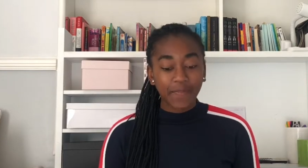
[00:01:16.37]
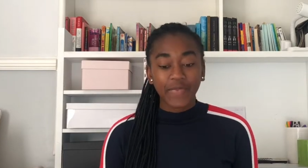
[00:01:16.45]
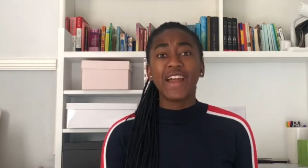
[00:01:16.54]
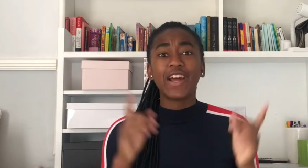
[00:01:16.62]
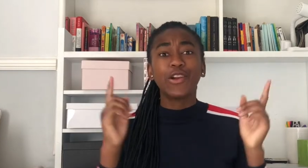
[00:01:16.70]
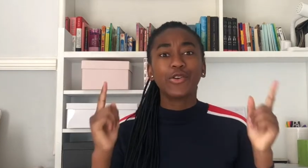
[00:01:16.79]

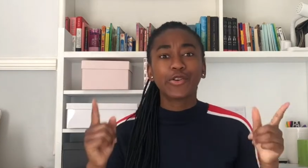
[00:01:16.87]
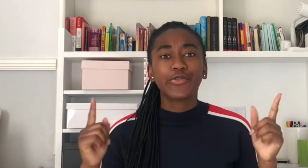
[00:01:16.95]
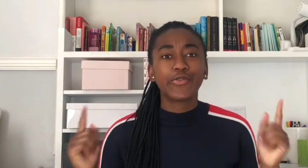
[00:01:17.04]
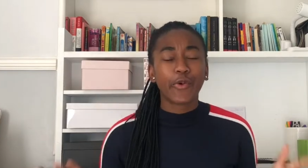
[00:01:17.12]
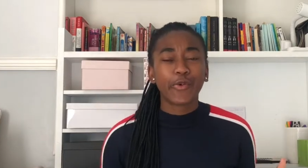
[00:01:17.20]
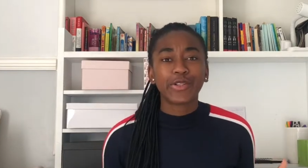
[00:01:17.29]
and I look
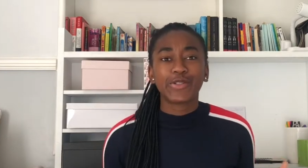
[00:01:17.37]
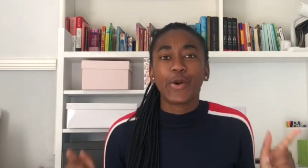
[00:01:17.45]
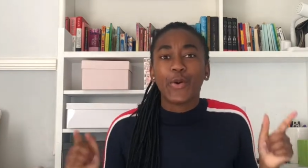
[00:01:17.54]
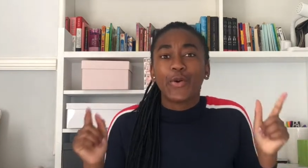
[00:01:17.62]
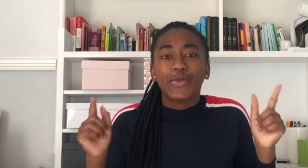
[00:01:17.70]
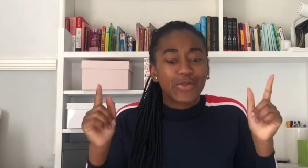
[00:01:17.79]
forward to
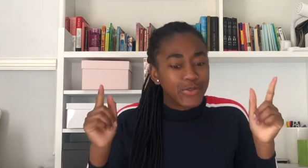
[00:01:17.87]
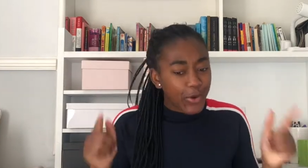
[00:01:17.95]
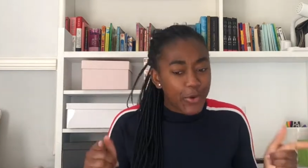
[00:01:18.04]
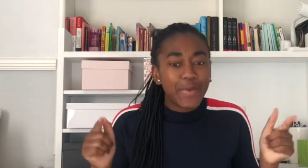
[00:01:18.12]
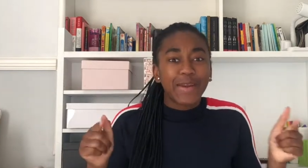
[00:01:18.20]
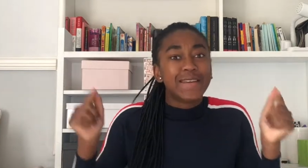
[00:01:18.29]
so
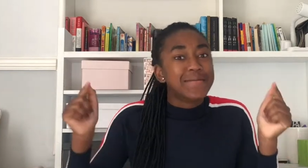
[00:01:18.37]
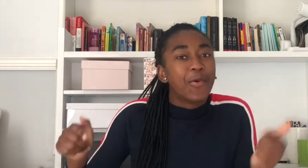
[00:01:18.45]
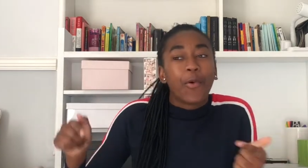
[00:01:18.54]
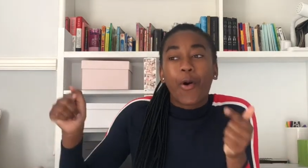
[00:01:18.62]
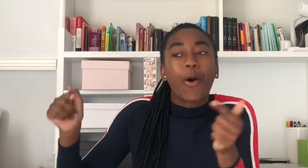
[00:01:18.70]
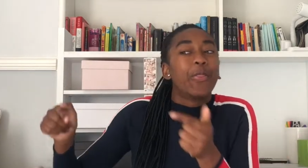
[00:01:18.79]
many
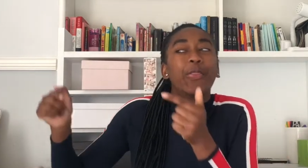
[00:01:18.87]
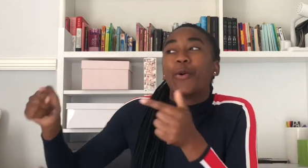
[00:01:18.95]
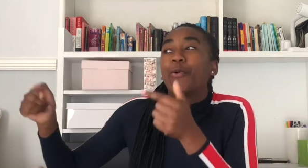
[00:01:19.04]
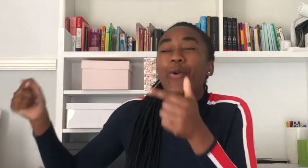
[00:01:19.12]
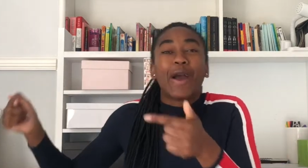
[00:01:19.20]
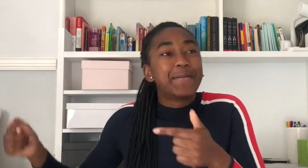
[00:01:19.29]
more on the
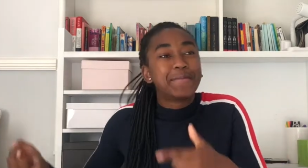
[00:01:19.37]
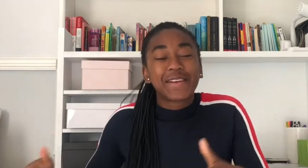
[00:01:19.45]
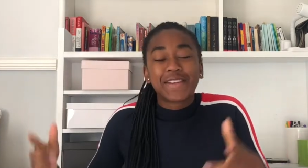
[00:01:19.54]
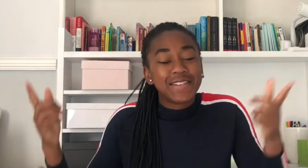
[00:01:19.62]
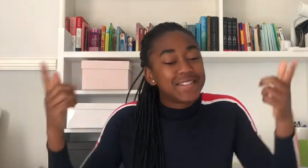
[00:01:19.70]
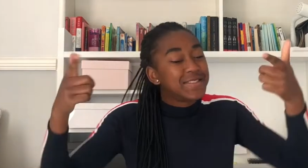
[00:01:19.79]
way
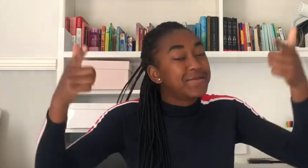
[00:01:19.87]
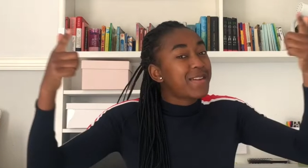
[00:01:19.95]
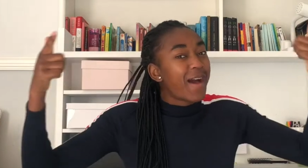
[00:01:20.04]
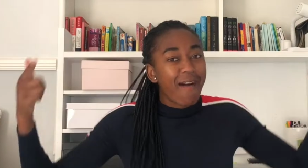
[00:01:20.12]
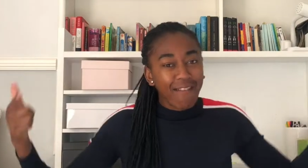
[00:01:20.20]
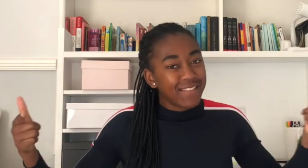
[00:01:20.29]
because you
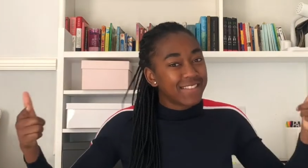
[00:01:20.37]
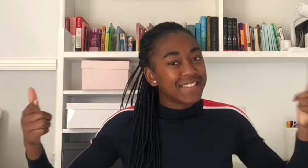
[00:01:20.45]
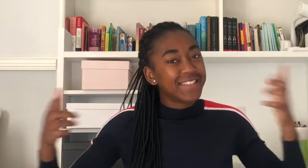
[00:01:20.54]
know,